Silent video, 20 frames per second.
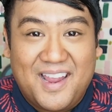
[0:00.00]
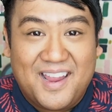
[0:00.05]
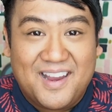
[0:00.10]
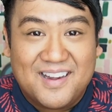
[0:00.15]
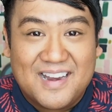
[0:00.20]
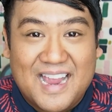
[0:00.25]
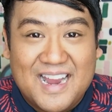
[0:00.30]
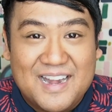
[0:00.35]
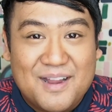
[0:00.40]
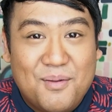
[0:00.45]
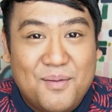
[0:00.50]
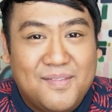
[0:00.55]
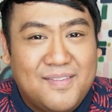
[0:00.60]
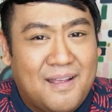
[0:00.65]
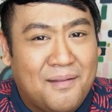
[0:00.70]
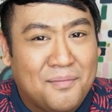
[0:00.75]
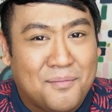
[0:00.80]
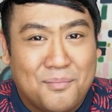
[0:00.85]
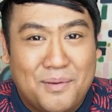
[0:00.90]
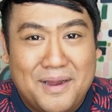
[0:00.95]
in. I know it
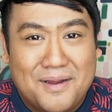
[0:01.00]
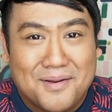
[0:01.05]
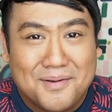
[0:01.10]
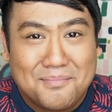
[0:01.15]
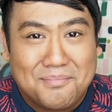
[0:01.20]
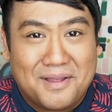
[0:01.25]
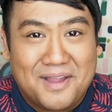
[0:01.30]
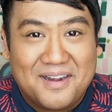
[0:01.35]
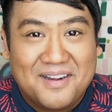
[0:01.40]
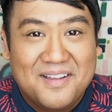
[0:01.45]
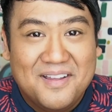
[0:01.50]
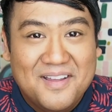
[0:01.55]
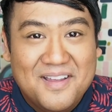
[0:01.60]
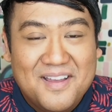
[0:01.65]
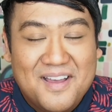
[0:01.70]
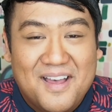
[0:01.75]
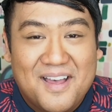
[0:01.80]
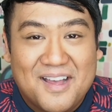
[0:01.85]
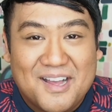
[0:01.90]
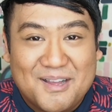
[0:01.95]
sounds weird, but
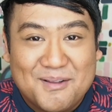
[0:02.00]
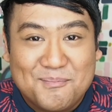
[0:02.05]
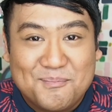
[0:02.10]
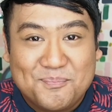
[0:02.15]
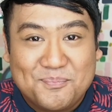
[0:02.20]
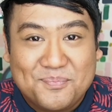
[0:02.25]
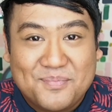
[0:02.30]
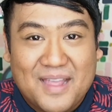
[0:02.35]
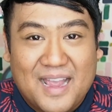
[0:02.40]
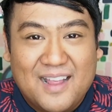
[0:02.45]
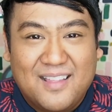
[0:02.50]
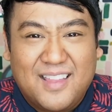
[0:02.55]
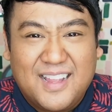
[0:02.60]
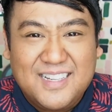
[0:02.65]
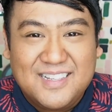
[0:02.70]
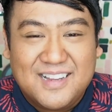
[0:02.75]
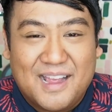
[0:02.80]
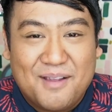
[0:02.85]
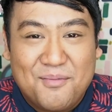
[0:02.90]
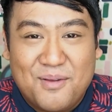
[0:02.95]

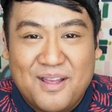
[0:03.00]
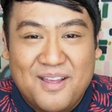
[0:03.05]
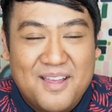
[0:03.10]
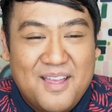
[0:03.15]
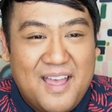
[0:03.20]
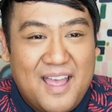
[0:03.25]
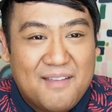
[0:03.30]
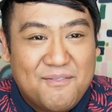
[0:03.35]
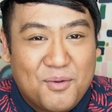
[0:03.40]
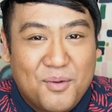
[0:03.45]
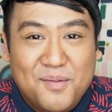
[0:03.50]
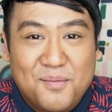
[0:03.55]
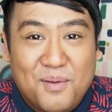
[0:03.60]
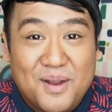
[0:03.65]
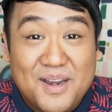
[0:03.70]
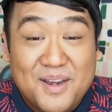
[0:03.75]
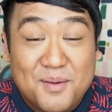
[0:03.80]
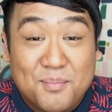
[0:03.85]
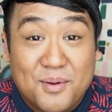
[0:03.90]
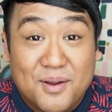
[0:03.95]
I've always
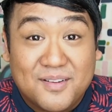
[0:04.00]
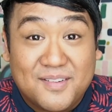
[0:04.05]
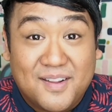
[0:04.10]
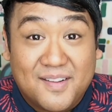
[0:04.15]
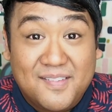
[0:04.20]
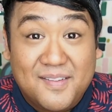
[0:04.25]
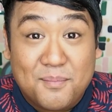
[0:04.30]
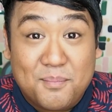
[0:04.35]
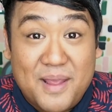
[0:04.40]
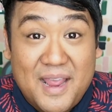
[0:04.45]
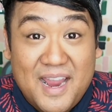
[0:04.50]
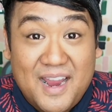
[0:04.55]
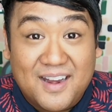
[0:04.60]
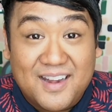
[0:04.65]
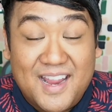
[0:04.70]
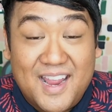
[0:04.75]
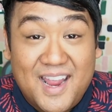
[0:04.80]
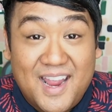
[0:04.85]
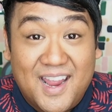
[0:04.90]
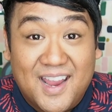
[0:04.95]
wanted to
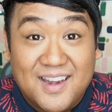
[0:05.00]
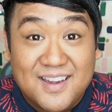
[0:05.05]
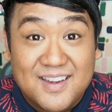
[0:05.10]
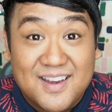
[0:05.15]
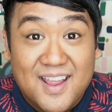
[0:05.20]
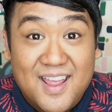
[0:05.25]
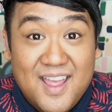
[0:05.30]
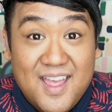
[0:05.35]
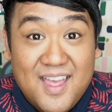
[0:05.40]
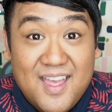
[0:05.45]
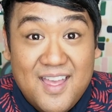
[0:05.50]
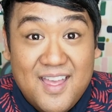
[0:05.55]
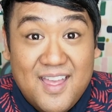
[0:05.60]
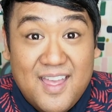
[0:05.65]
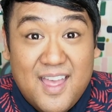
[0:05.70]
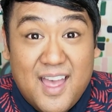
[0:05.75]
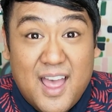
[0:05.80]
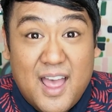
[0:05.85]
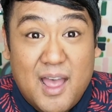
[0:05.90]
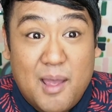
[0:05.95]
participate in
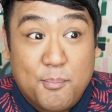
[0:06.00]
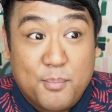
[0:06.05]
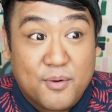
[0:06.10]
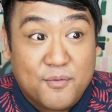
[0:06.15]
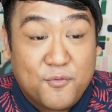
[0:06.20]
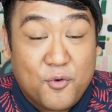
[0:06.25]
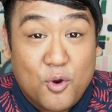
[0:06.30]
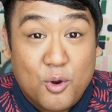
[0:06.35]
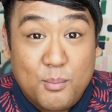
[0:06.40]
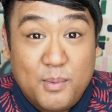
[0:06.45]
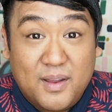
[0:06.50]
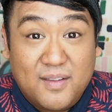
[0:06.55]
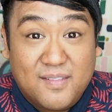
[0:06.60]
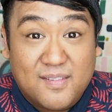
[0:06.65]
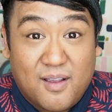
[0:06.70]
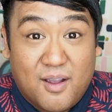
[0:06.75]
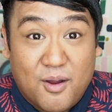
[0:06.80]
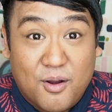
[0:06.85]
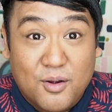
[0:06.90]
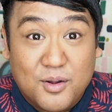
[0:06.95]
a
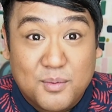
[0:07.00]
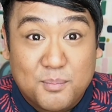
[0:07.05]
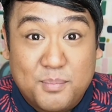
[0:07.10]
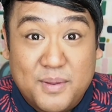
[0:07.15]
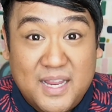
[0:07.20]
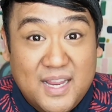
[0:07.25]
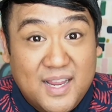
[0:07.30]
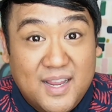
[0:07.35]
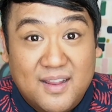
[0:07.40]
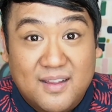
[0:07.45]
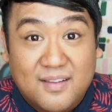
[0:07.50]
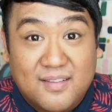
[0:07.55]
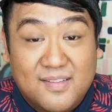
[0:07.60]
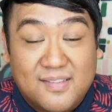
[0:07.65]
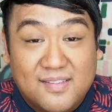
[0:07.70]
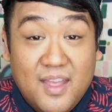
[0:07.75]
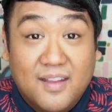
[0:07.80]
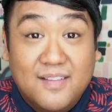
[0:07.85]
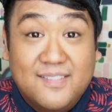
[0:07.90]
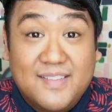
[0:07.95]
performance art
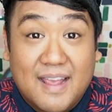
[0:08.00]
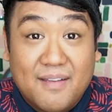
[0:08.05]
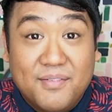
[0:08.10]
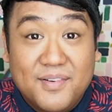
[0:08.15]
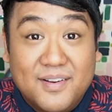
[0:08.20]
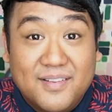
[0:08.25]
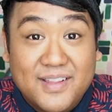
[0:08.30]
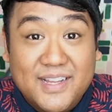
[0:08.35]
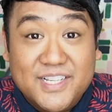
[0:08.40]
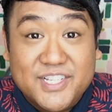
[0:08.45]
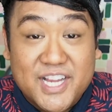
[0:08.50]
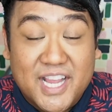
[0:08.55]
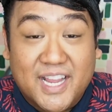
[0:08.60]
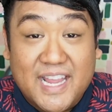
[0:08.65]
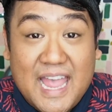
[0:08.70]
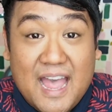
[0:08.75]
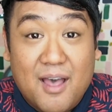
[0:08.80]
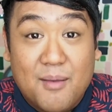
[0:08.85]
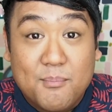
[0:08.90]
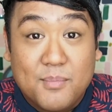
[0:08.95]
piece. Definitely check
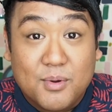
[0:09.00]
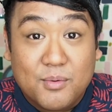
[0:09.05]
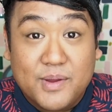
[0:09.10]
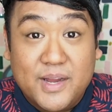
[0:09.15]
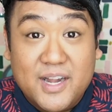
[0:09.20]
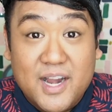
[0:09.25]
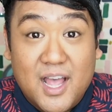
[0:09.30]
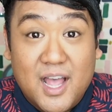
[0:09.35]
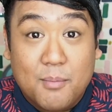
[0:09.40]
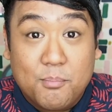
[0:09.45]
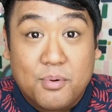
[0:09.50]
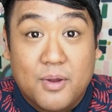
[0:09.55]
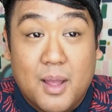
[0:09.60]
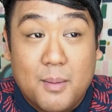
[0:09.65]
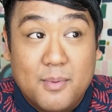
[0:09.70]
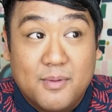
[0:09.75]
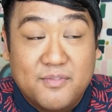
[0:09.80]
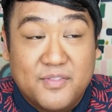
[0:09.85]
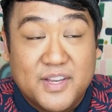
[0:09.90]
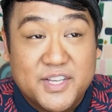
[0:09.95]
out Marina
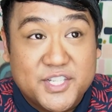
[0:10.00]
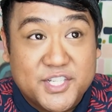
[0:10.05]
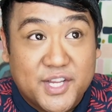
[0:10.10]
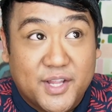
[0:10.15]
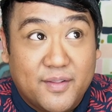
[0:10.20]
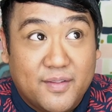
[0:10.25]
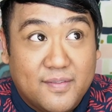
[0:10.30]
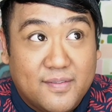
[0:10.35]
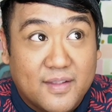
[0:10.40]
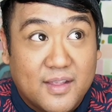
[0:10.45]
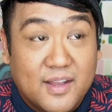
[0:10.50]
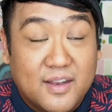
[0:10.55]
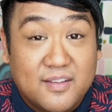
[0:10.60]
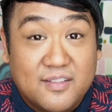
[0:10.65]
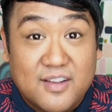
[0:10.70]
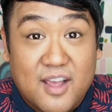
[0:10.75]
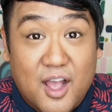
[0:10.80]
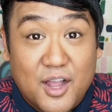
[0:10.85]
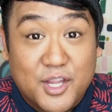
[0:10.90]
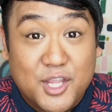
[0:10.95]
Abramovich's
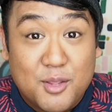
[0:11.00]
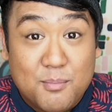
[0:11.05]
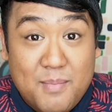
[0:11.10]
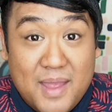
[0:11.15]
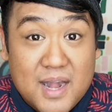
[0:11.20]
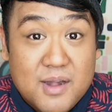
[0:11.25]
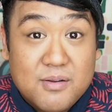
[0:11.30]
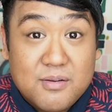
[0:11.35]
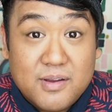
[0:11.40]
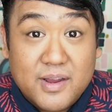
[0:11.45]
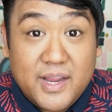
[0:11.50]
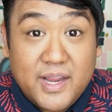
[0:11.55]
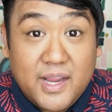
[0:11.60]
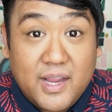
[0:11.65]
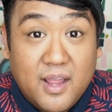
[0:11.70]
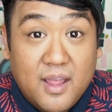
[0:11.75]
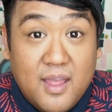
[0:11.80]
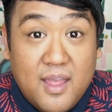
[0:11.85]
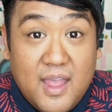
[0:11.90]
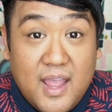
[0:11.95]

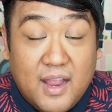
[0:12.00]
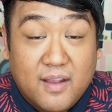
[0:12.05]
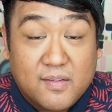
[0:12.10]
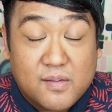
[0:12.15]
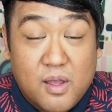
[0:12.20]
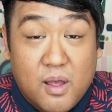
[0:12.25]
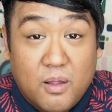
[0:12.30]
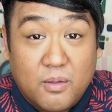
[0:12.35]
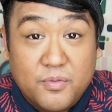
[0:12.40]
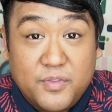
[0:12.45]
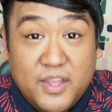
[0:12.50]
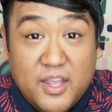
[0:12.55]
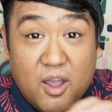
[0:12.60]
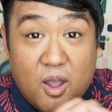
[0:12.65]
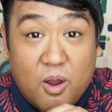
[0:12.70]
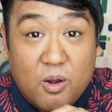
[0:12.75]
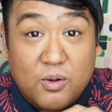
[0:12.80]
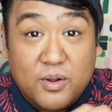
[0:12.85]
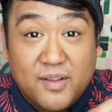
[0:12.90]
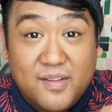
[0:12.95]
documentary. It's called The
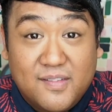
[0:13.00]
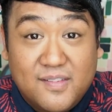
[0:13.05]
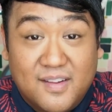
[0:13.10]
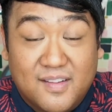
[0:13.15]
Artist